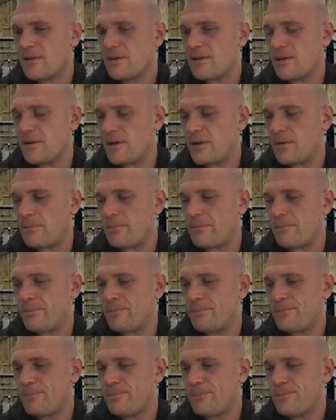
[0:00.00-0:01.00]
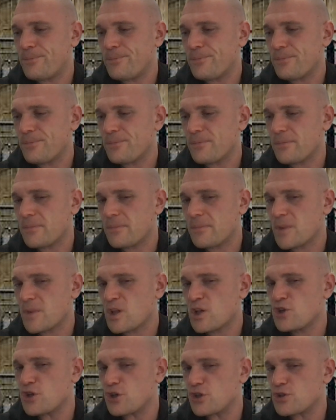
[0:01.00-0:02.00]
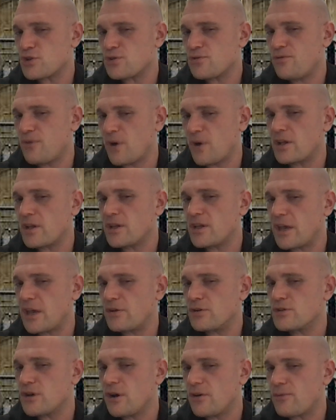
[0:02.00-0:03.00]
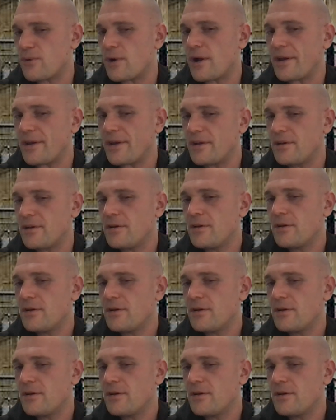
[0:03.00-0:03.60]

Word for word: Um, just fucking get yourself right